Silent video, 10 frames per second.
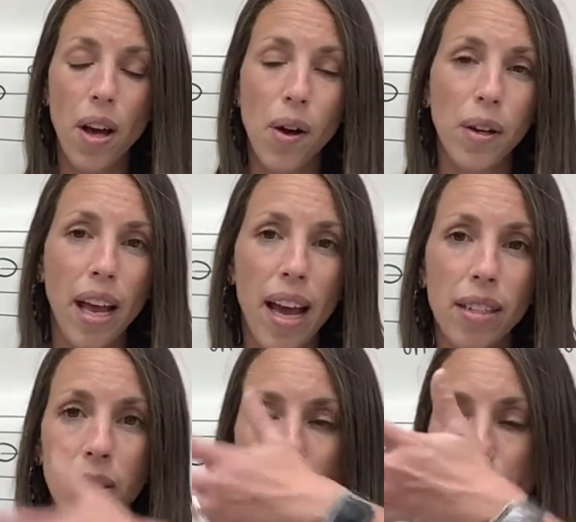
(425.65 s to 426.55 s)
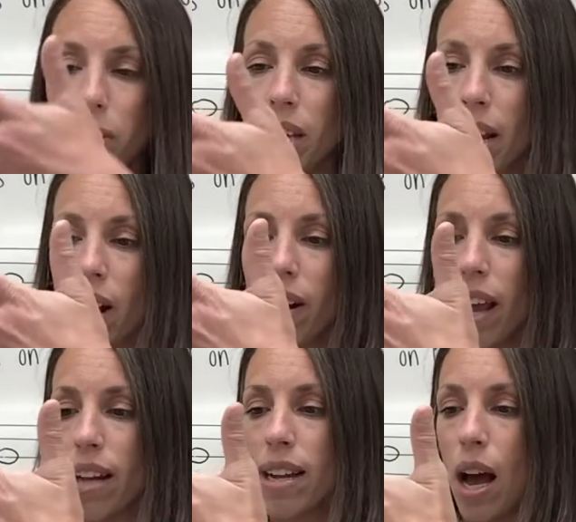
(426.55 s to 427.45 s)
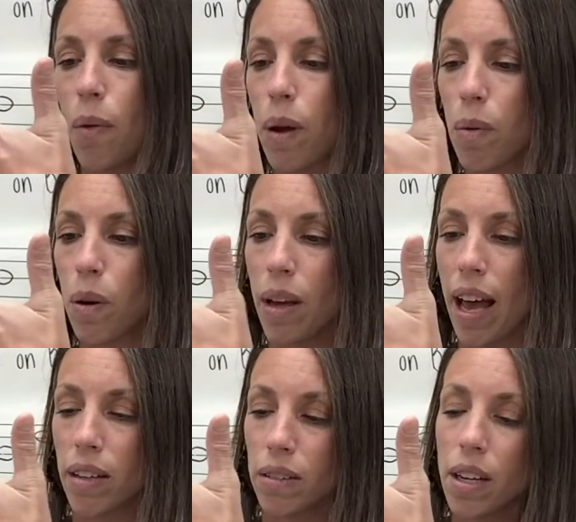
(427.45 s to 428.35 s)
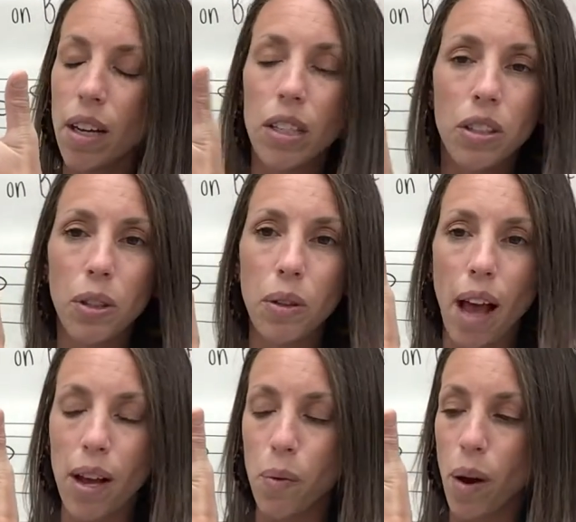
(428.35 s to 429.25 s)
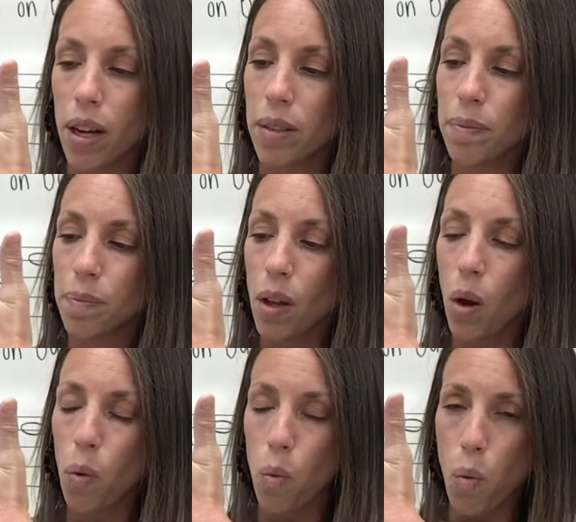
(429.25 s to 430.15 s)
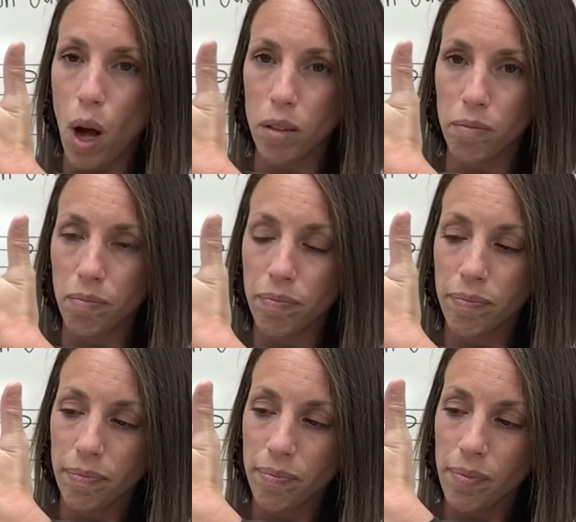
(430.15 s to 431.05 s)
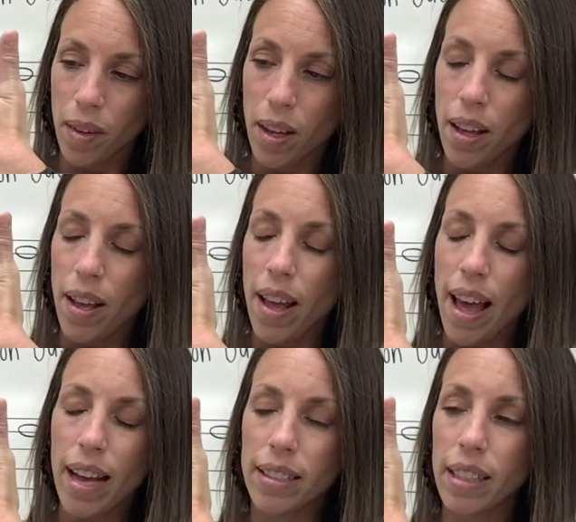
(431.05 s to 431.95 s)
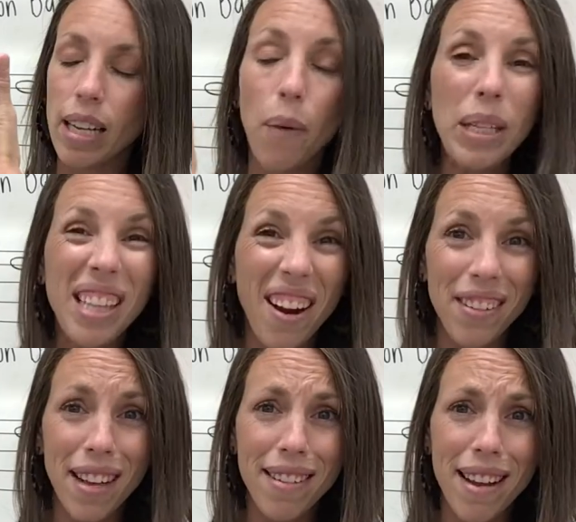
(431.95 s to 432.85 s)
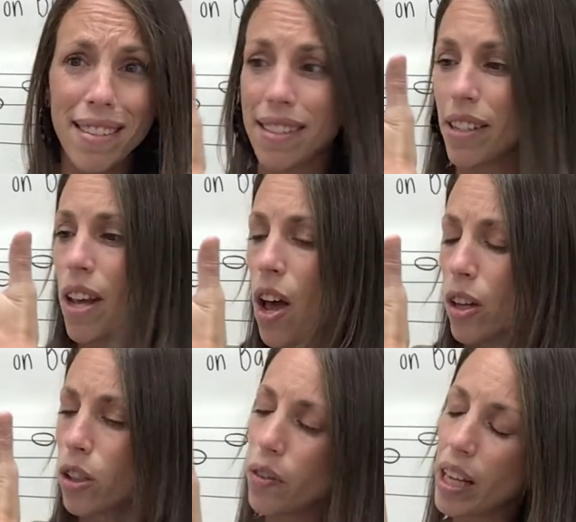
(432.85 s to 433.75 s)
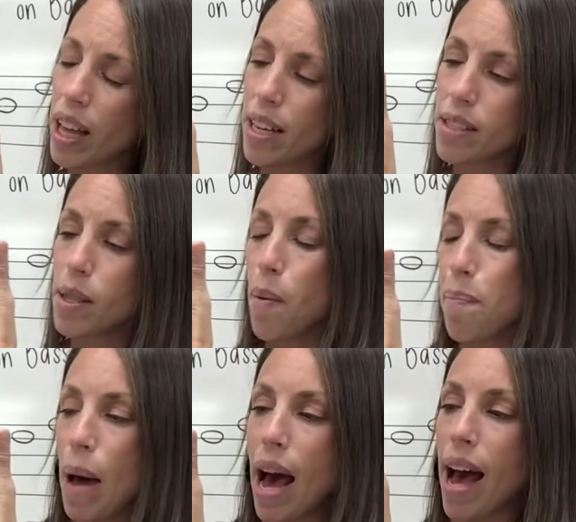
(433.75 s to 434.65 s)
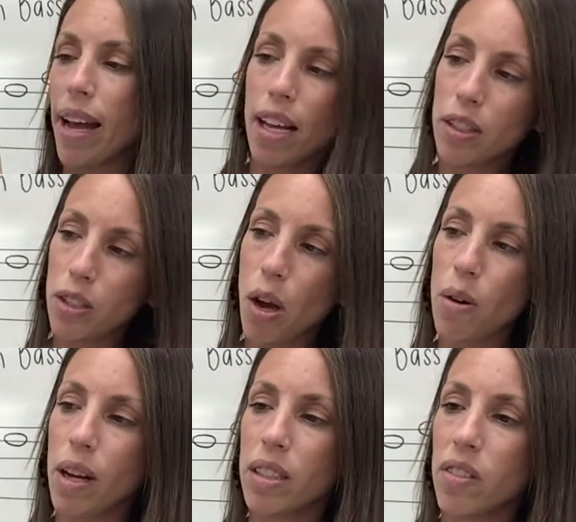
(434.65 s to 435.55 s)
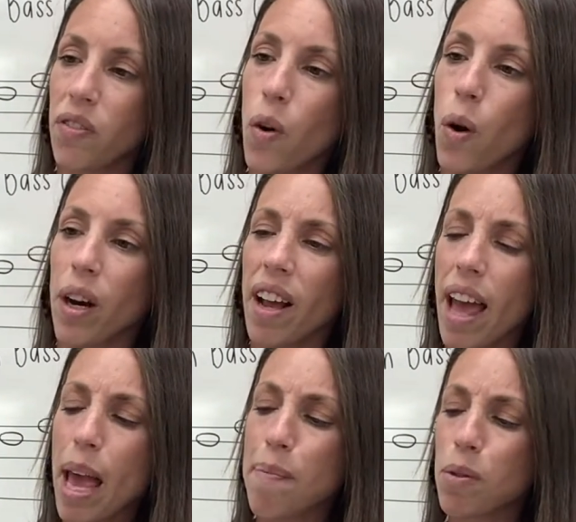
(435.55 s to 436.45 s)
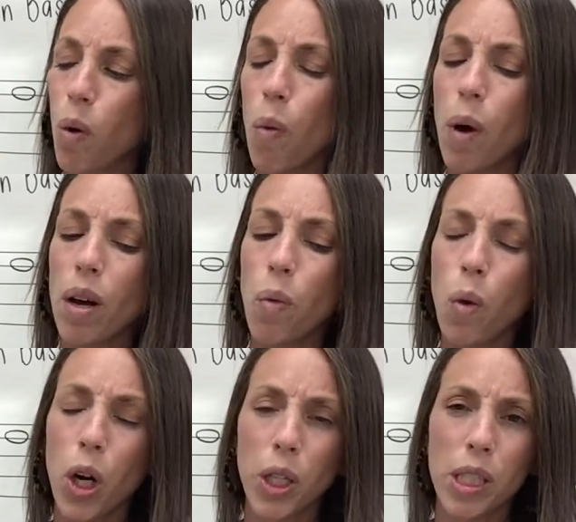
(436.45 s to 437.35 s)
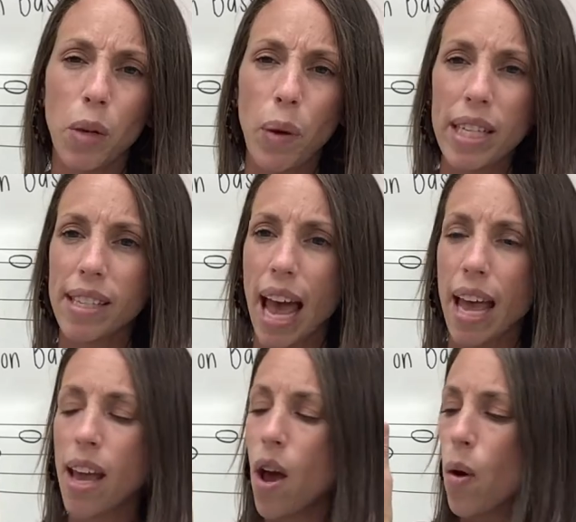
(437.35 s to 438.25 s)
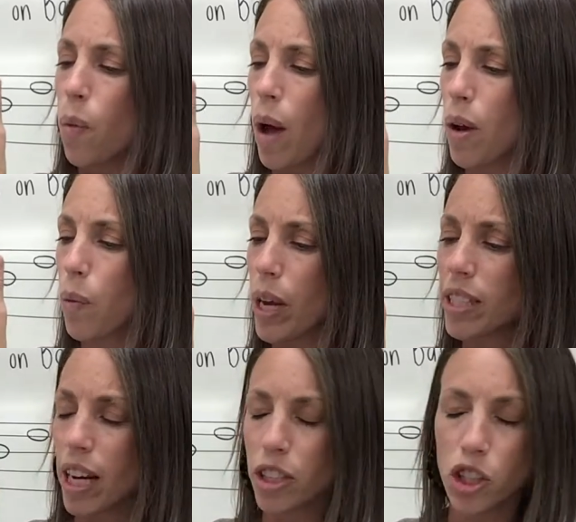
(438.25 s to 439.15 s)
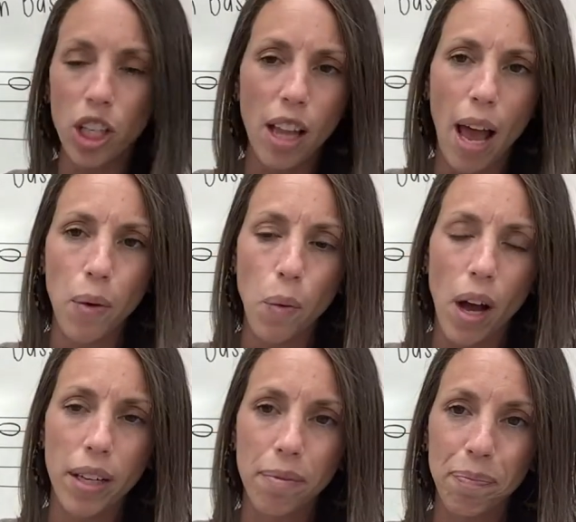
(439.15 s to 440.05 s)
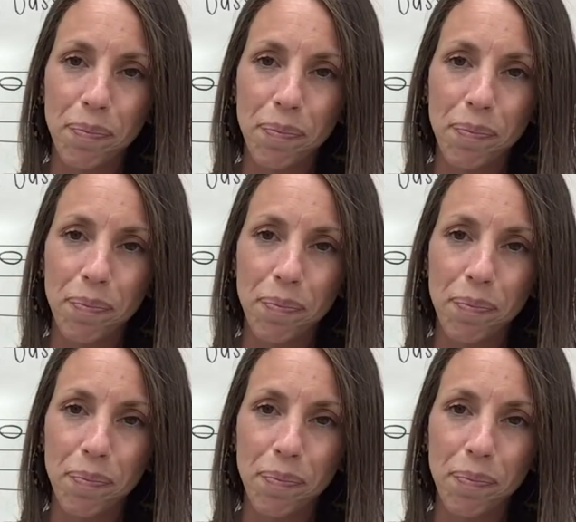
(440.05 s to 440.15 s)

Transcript: Oh yes, and now we'll take our hand out. We will count to line one, one. Excellent, now we say our sentence. Gorillas, buy, donuts, for, apes. Well, what word did we say when we touched line one?